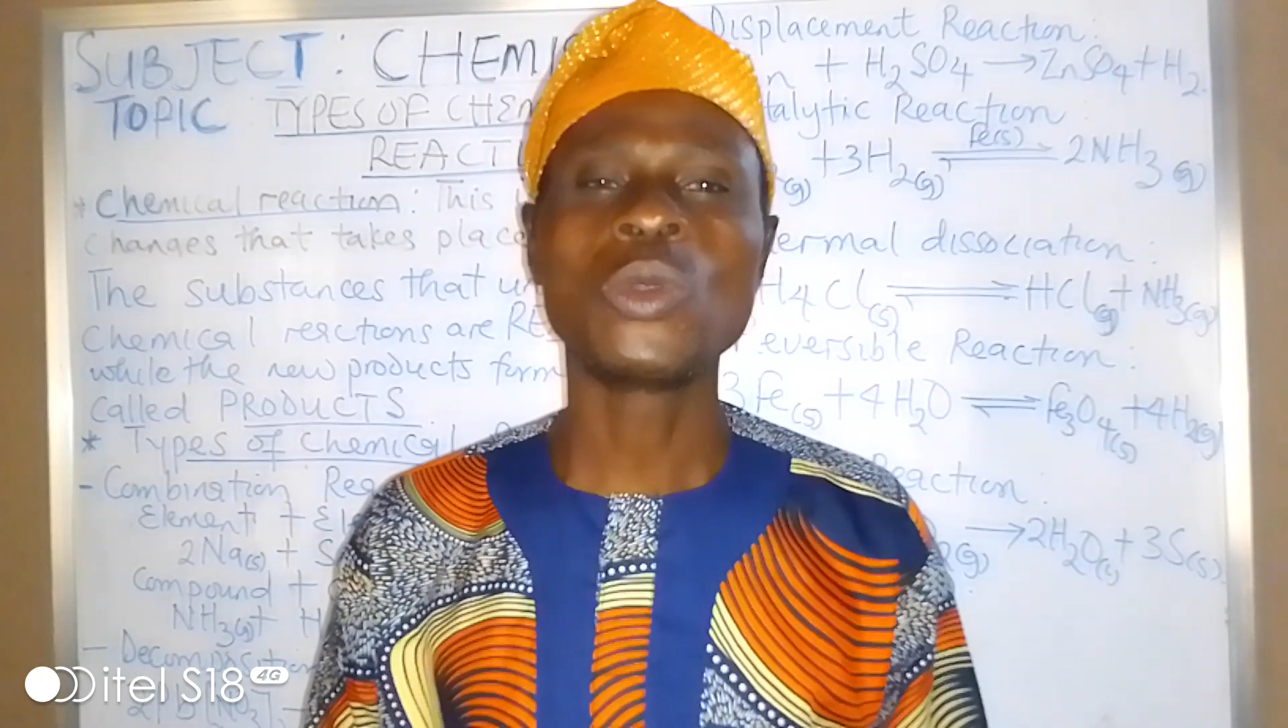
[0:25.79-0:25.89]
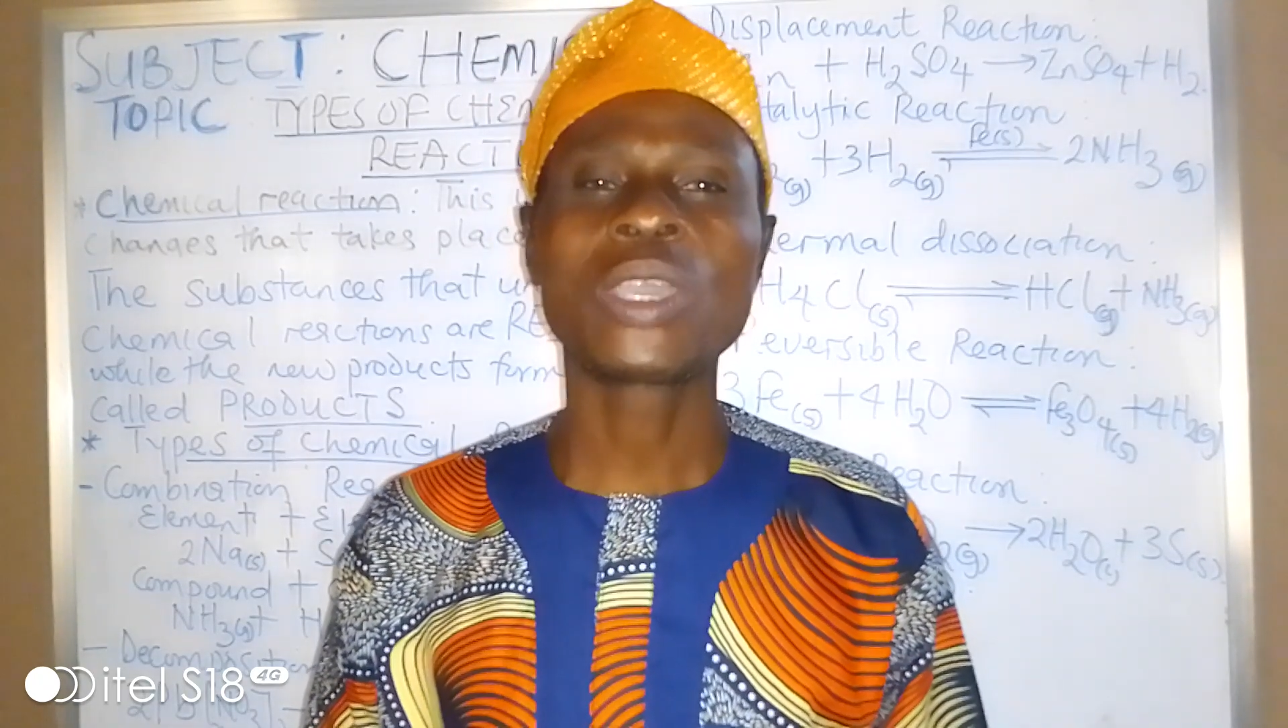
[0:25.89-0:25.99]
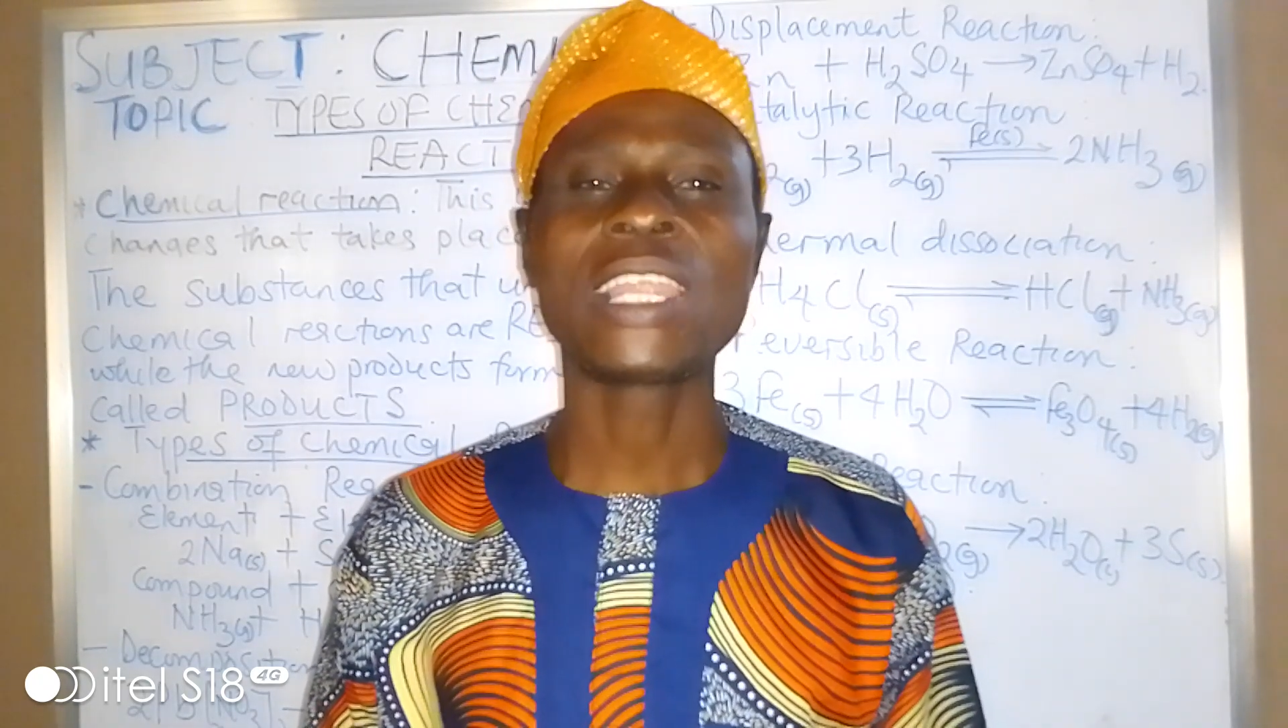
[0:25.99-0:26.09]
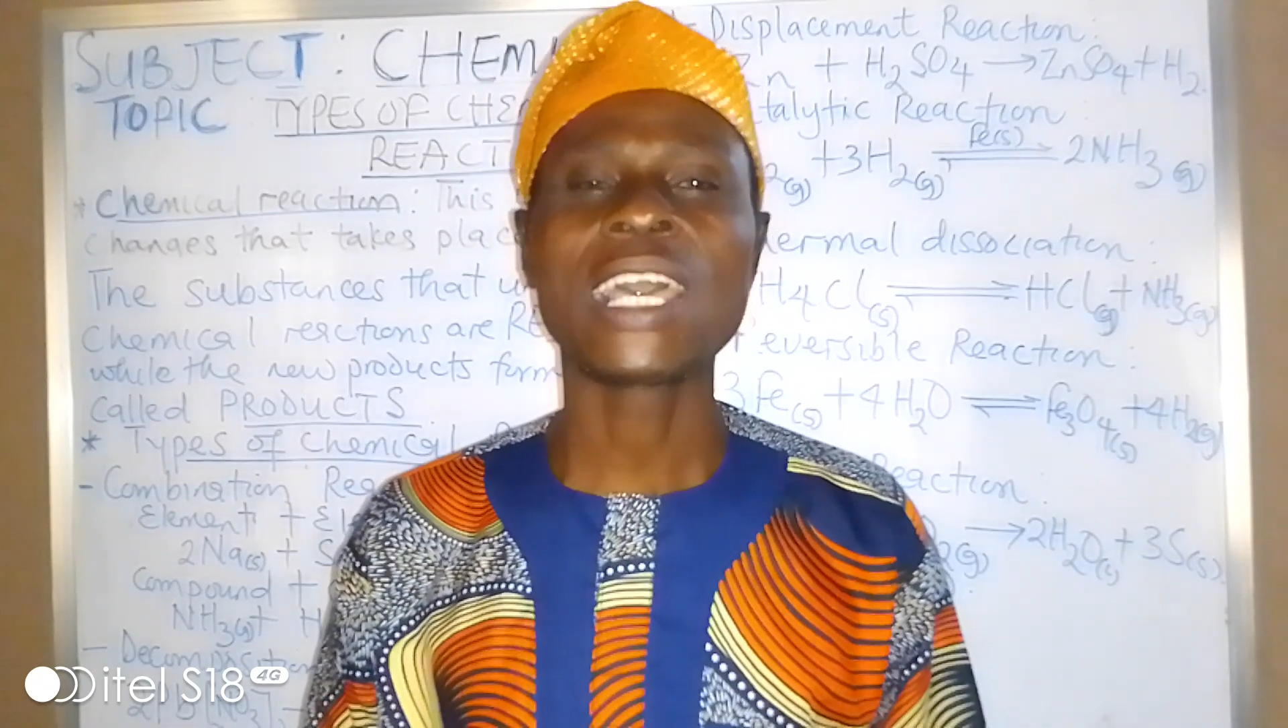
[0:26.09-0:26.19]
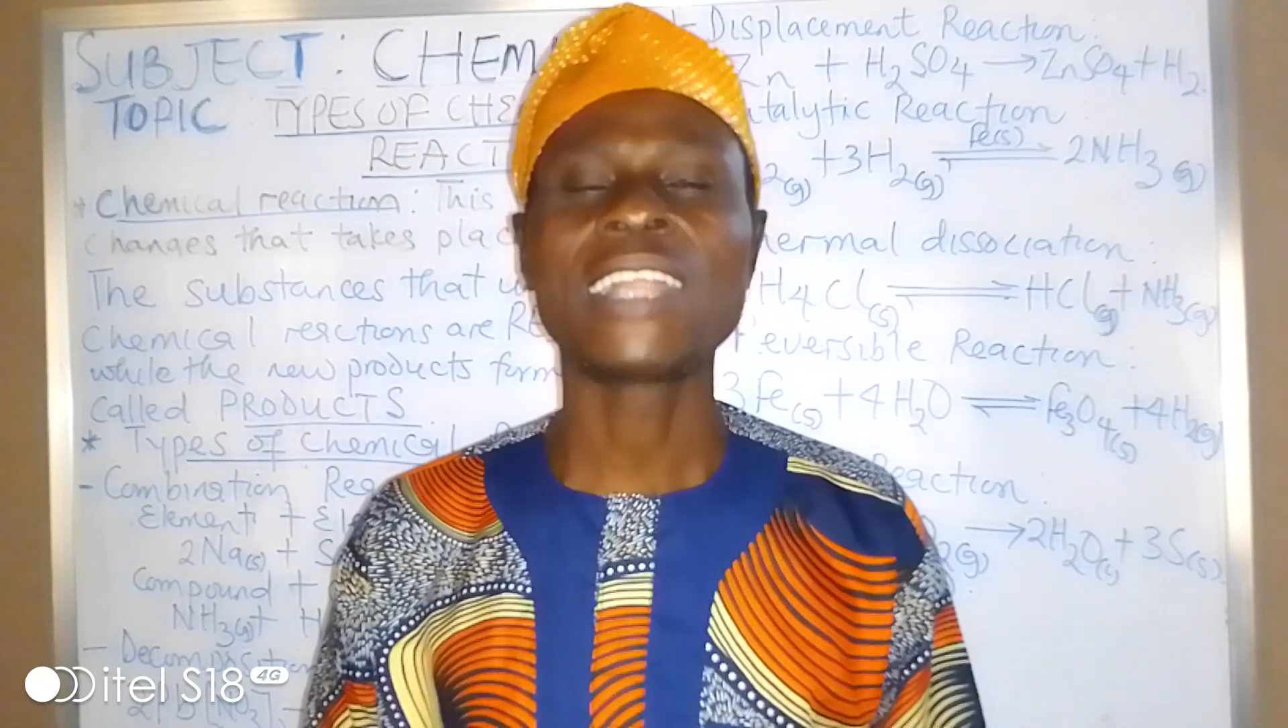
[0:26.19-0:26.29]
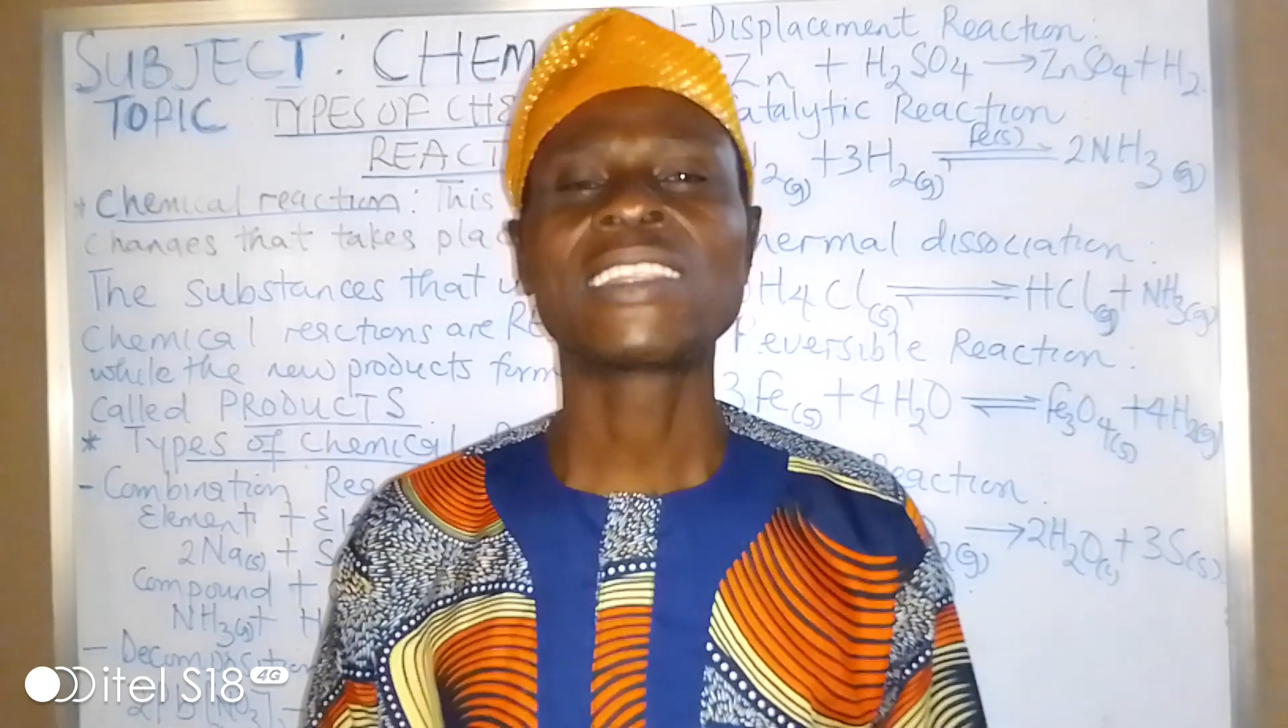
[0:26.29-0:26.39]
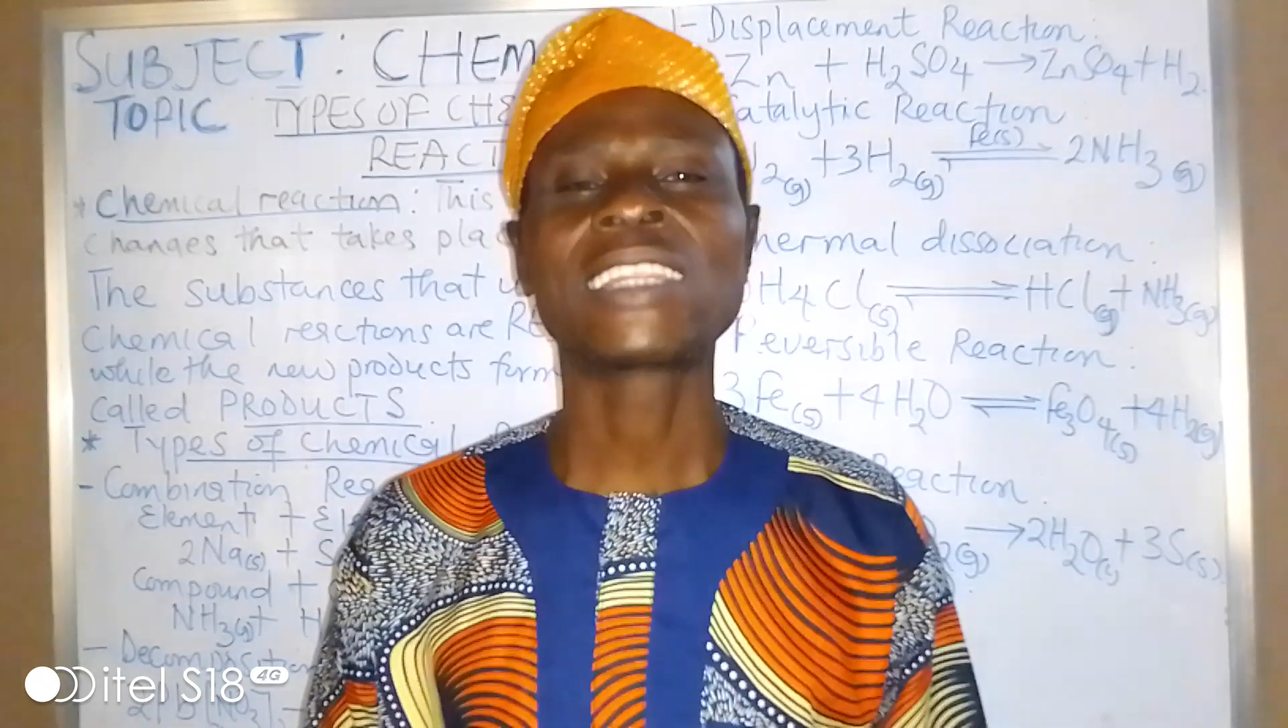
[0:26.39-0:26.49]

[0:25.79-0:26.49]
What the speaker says: looking at